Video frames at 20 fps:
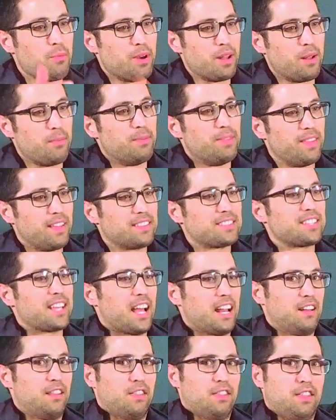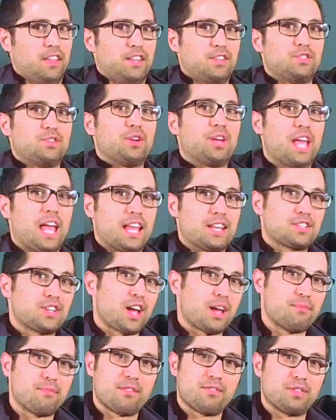But I mean, that's kind of the thing is you can't
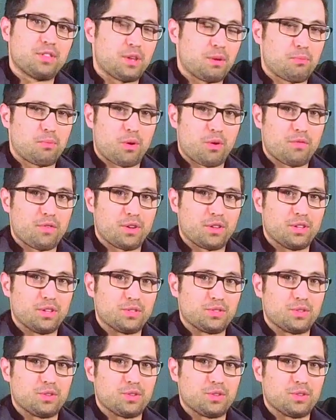time everything perfectly.